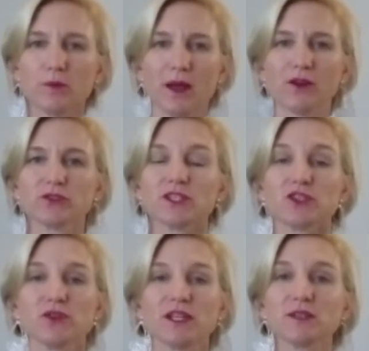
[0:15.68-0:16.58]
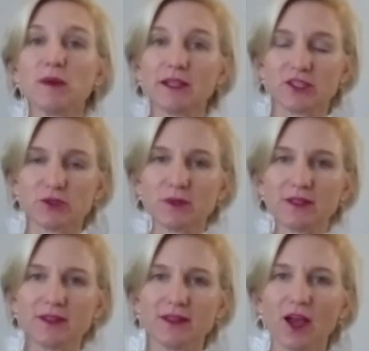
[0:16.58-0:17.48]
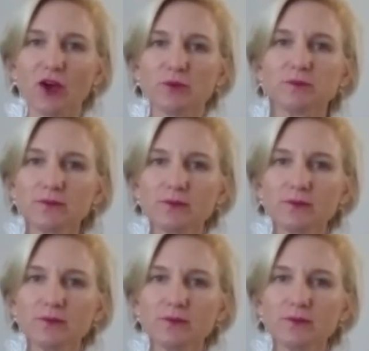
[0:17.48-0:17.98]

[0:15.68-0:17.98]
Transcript: about stress management in the home.